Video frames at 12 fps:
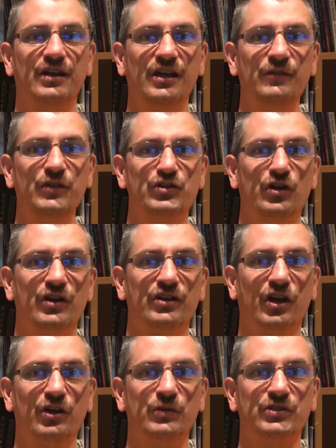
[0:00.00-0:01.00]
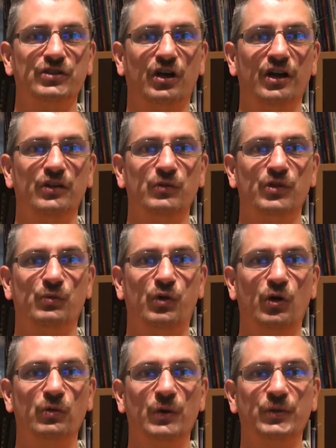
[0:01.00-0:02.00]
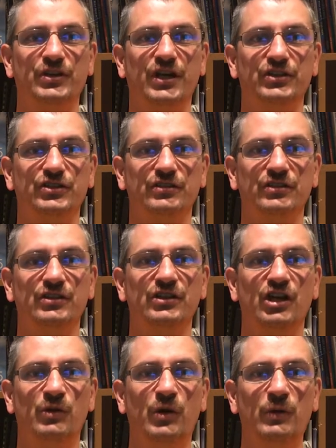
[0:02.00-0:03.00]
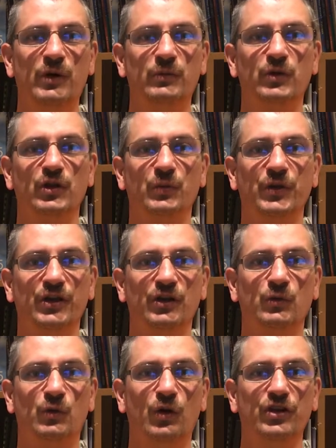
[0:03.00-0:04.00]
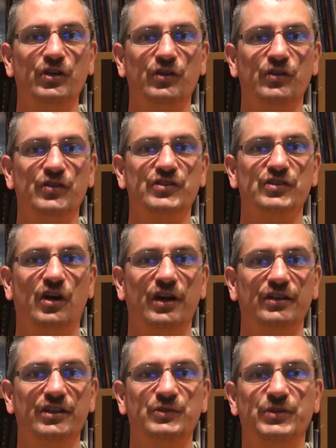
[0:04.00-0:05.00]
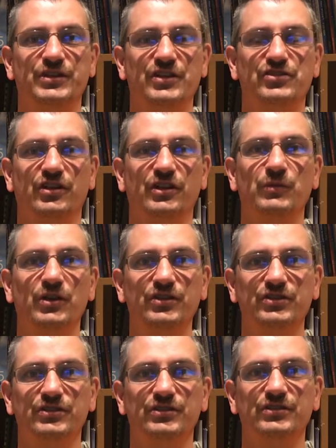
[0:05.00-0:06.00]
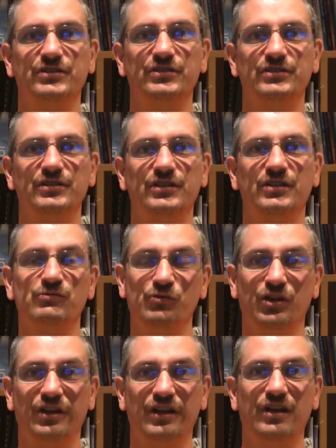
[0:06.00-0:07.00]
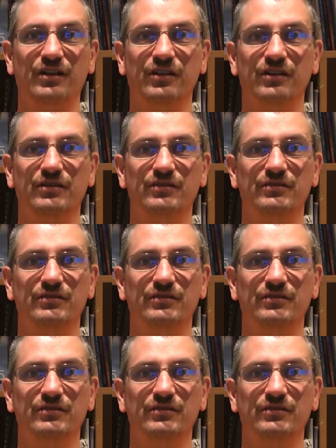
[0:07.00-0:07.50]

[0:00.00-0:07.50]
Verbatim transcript: If you try and go to a site with a poor reputation, a pop-up will appear warning you that the site is potentially malicious really handy.